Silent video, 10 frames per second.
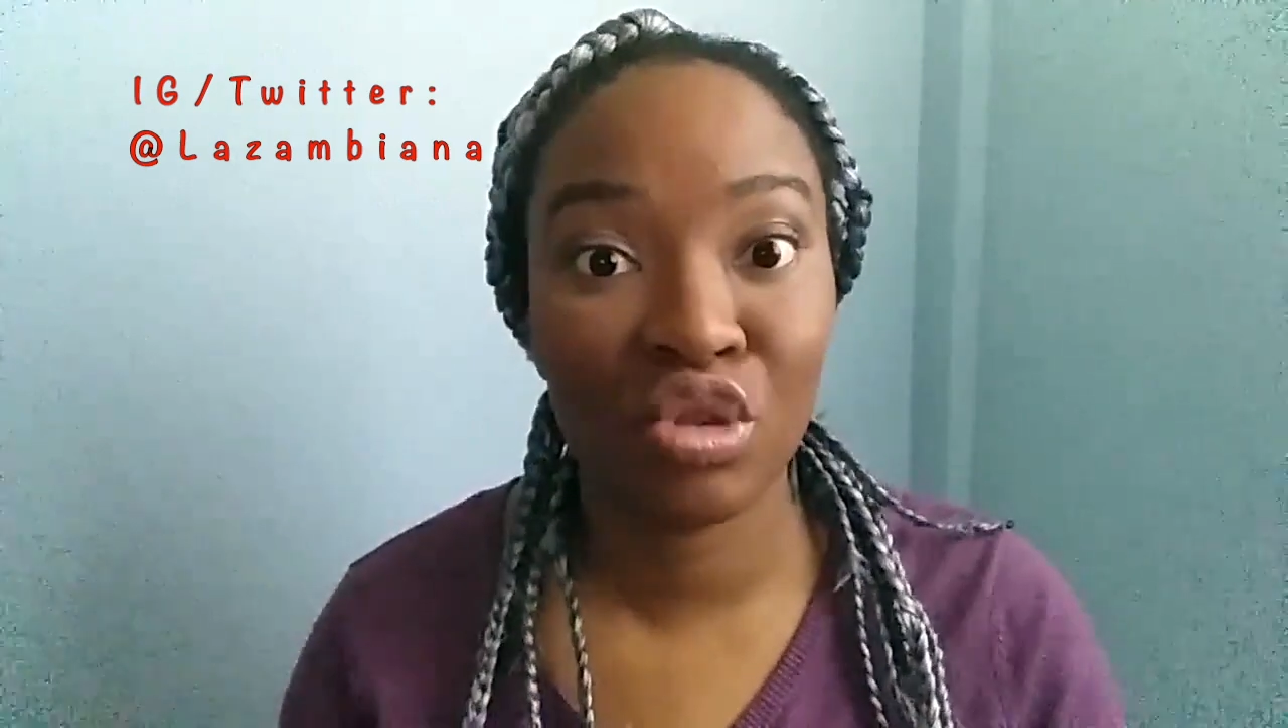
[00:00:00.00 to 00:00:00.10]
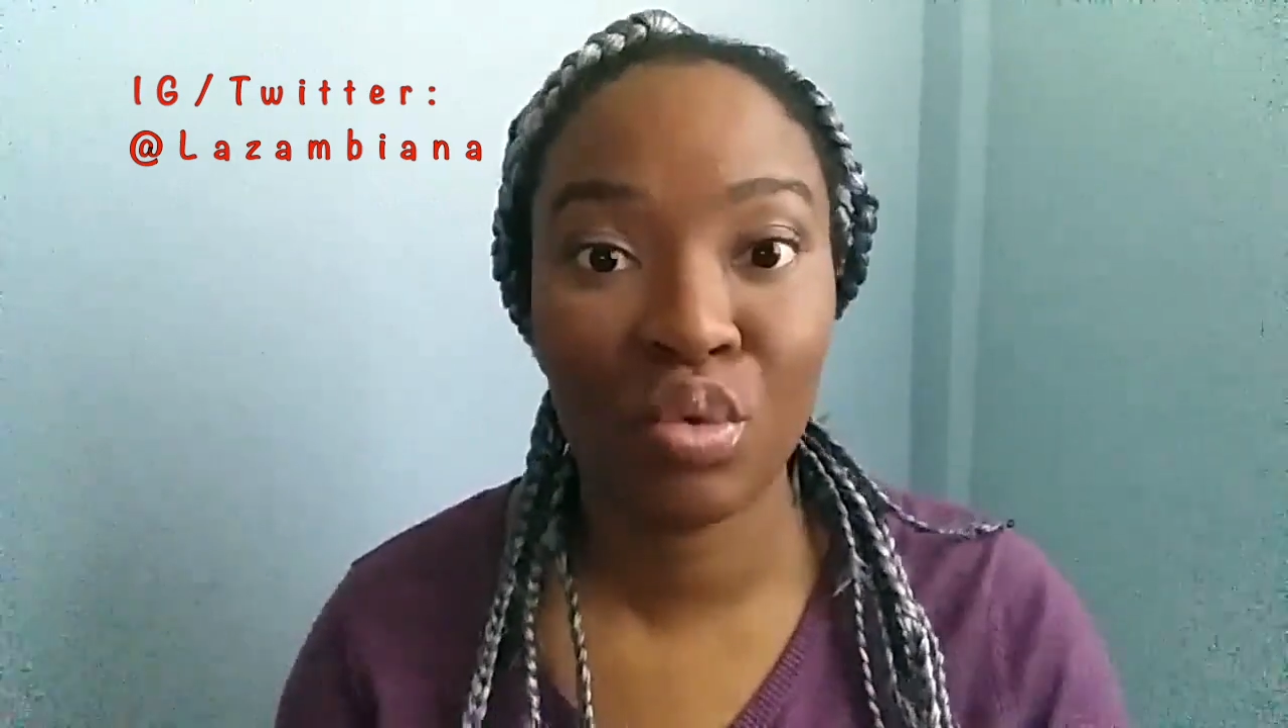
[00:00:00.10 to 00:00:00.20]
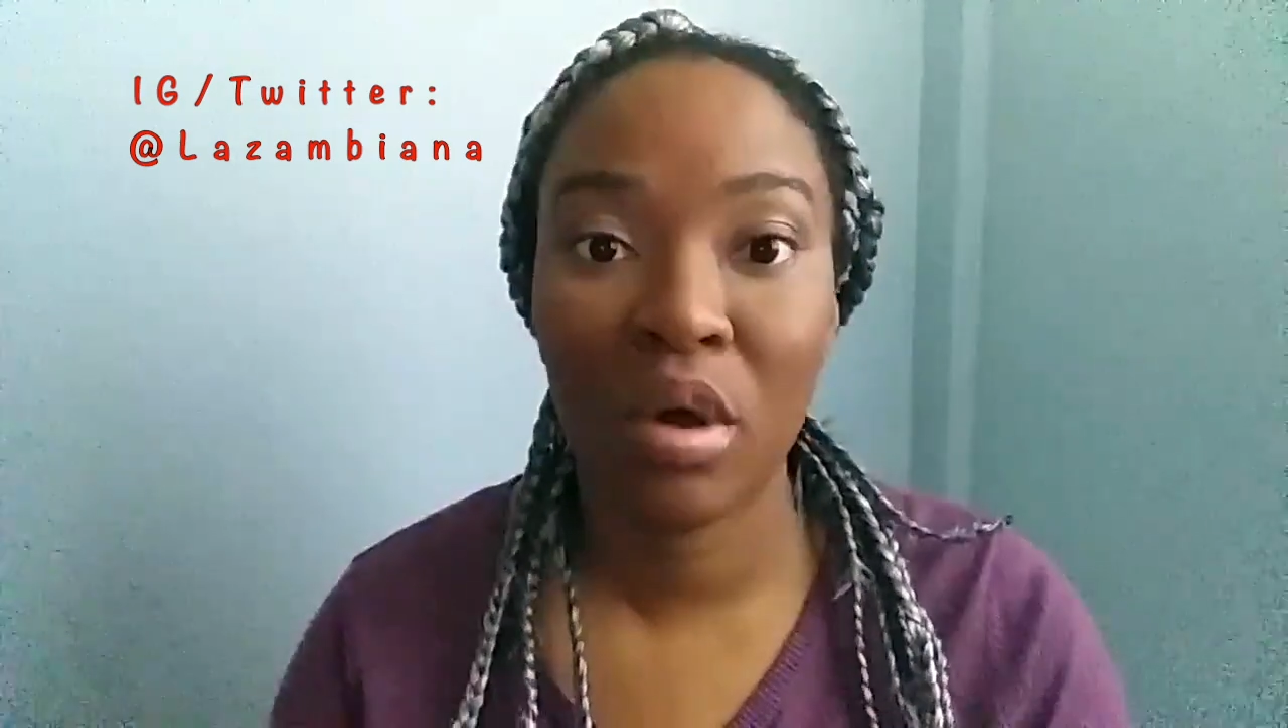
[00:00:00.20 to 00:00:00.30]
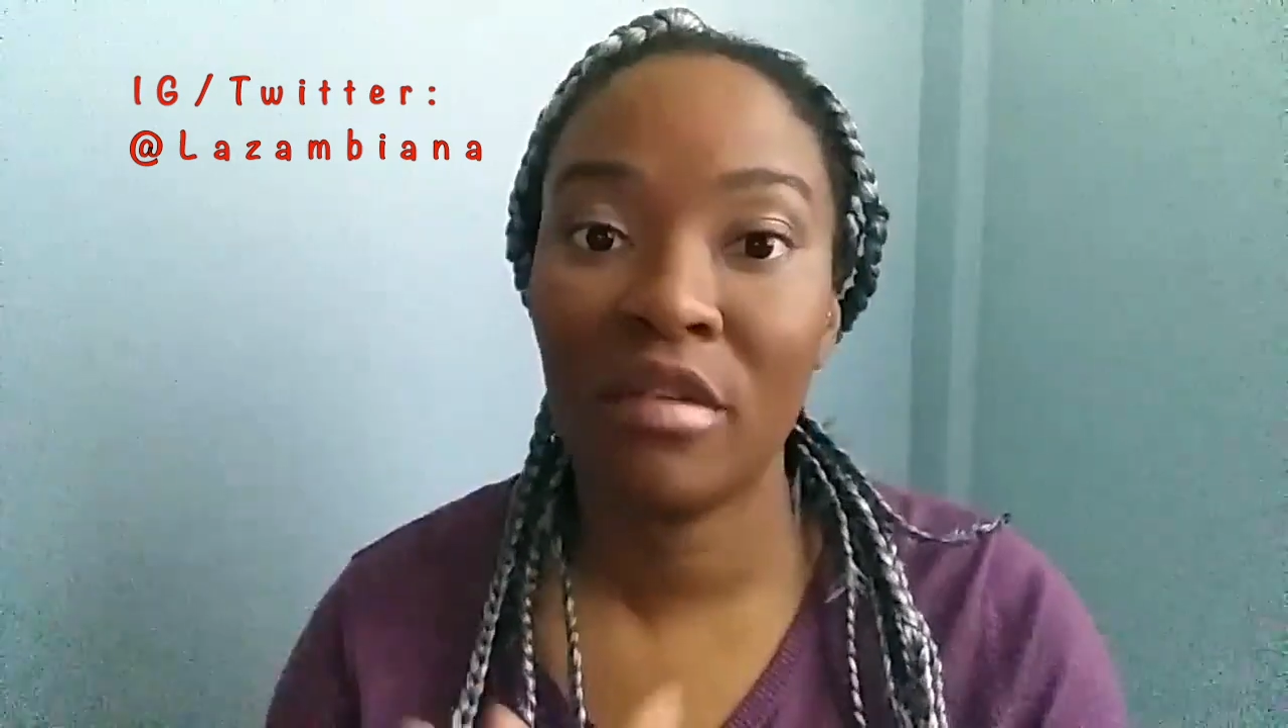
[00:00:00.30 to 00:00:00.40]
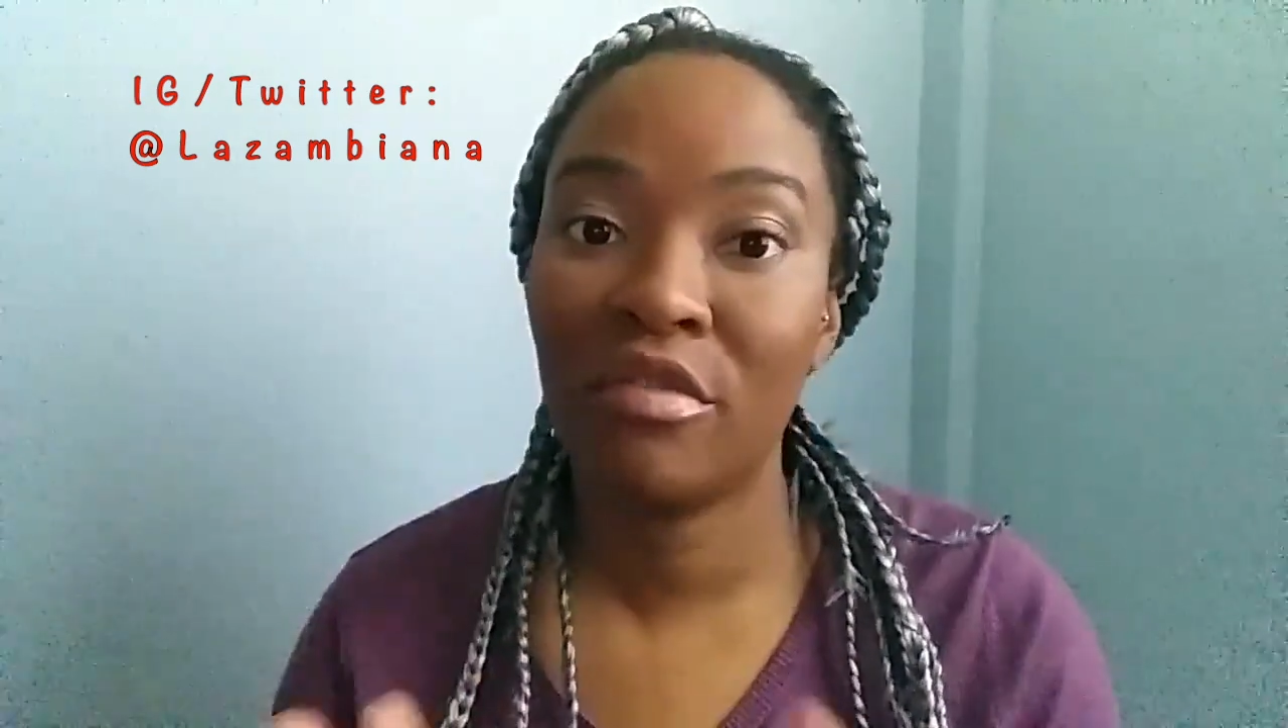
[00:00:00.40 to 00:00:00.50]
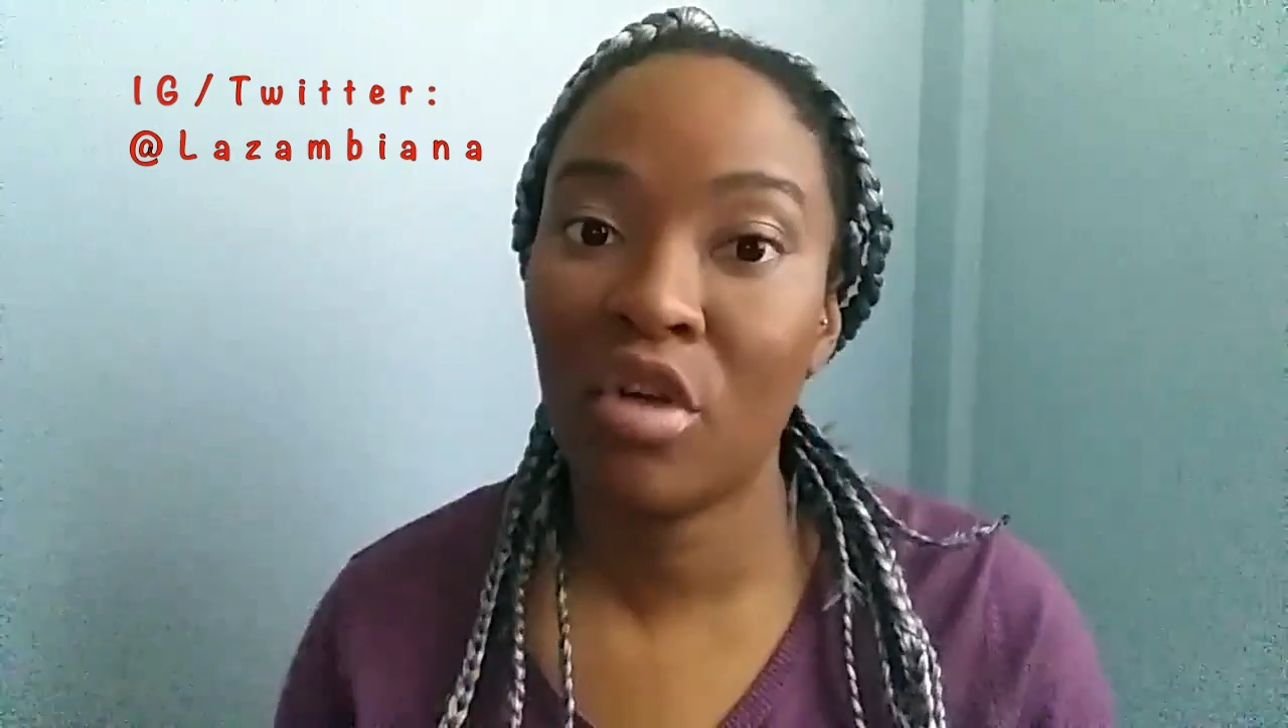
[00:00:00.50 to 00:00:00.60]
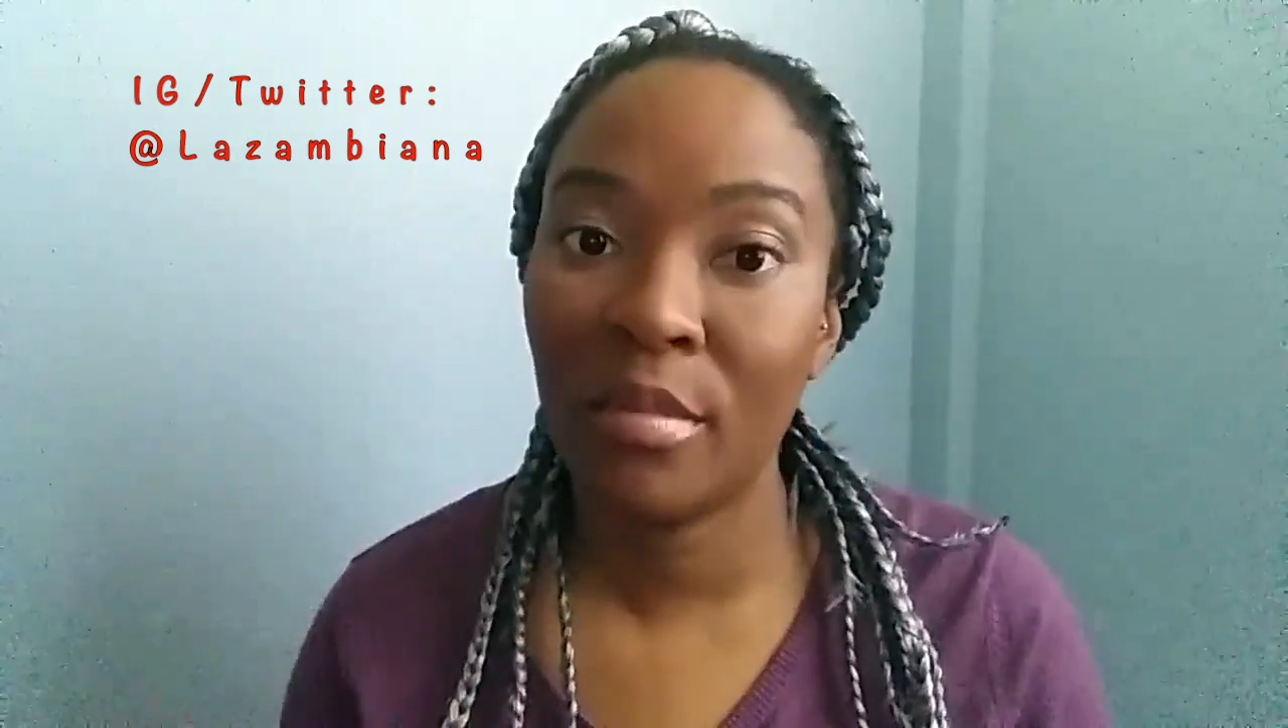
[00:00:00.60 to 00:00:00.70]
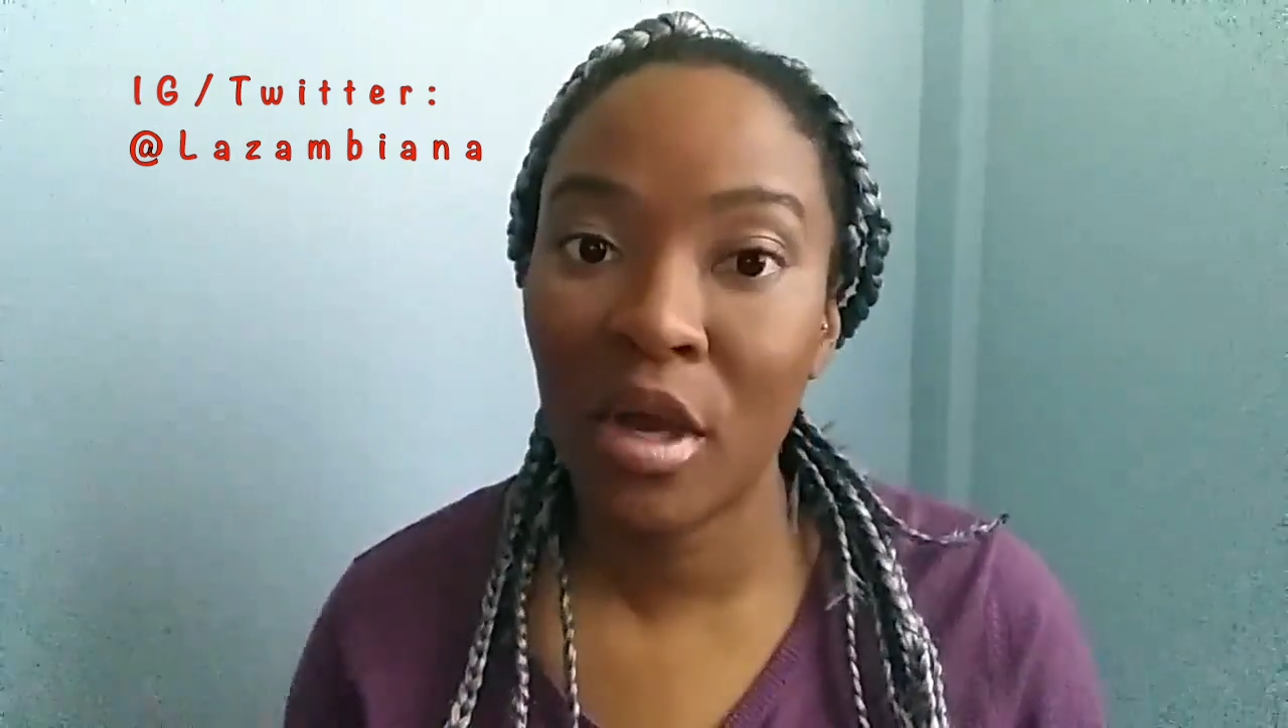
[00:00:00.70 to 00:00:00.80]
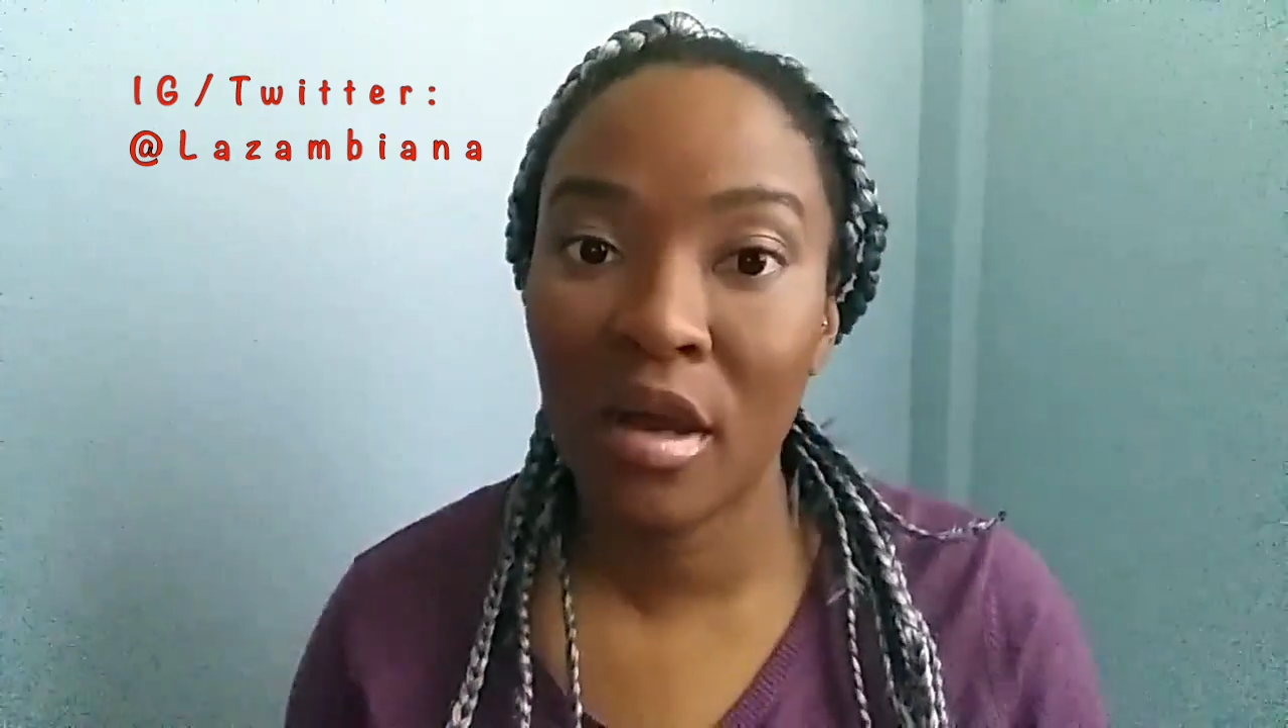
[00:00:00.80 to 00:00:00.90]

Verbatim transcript: to her from